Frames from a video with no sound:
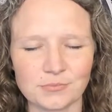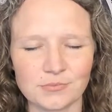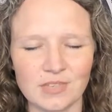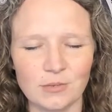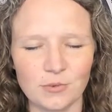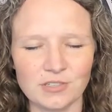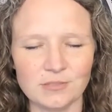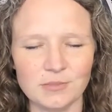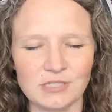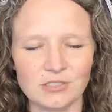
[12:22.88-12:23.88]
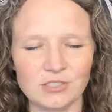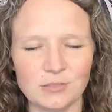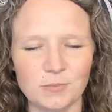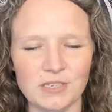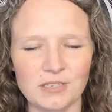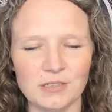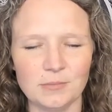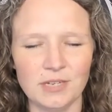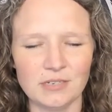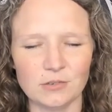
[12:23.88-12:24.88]
He wants me to just be in the
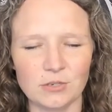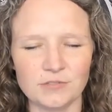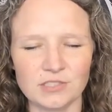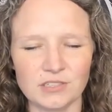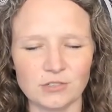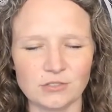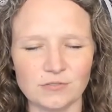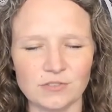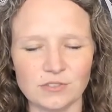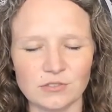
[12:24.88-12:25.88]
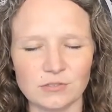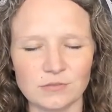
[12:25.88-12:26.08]
meadow of his energy field.